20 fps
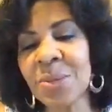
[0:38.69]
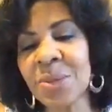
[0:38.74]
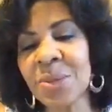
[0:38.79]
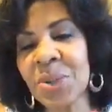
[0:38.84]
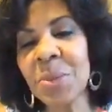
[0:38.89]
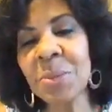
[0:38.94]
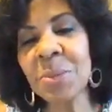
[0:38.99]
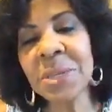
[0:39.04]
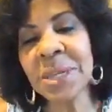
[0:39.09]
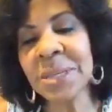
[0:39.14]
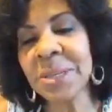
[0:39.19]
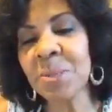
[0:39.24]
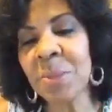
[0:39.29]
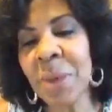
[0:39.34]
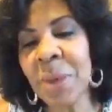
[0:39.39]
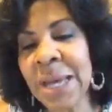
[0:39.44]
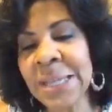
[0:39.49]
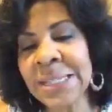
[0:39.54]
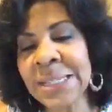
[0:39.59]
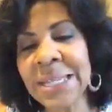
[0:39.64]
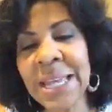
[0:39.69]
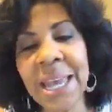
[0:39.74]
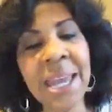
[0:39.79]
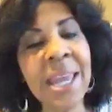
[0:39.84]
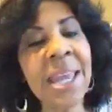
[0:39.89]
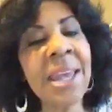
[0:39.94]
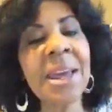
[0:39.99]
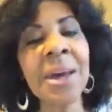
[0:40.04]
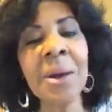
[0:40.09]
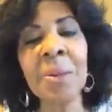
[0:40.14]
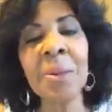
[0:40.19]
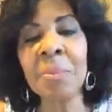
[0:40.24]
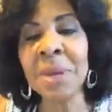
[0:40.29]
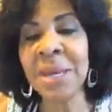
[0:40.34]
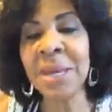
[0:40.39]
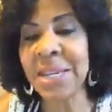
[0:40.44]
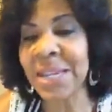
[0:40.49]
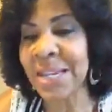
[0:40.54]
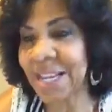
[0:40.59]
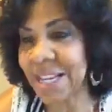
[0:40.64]
would you mind taking a
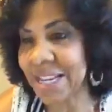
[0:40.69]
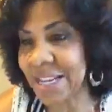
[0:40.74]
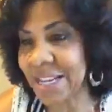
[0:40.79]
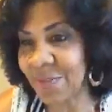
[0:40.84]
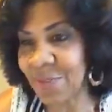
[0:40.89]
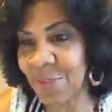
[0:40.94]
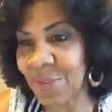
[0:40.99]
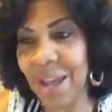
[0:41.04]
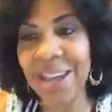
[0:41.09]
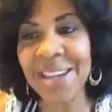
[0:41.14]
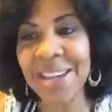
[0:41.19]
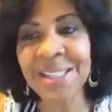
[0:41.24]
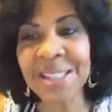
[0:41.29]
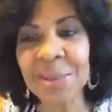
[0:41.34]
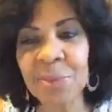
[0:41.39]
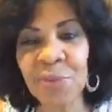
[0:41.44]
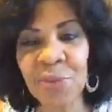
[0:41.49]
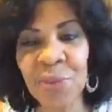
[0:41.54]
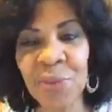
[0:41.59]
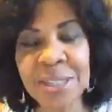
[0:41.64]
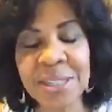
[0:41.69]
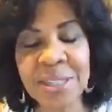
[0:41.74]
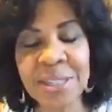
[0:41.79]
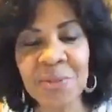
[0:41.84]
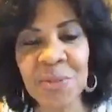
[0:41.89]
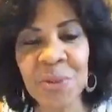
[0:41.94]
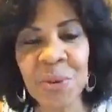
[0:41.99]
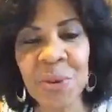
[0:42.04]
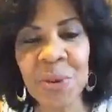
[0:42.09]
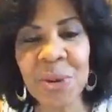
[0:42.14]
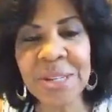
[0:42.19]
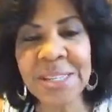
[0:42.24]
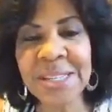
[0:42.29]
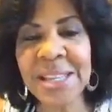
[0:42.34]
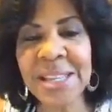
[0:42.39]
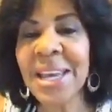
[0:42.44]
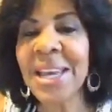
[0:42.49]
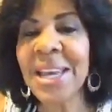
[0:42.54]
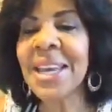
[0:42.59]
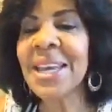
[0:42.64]
minute and inviting some friends of yours?